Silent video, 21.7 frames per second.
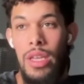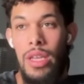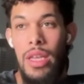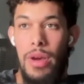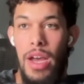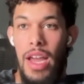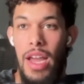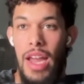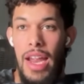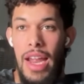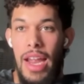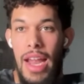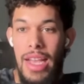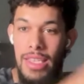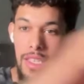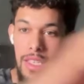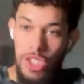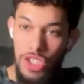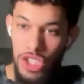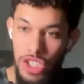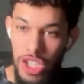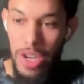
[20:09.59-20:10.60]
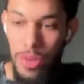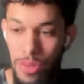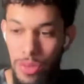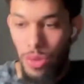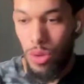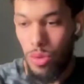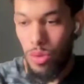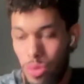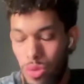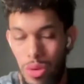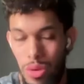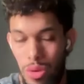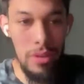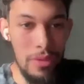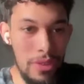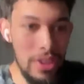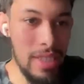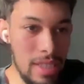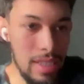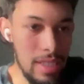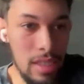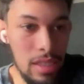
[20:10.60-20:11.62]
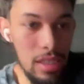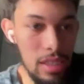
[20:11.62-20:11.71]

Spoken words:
But as a general rule, if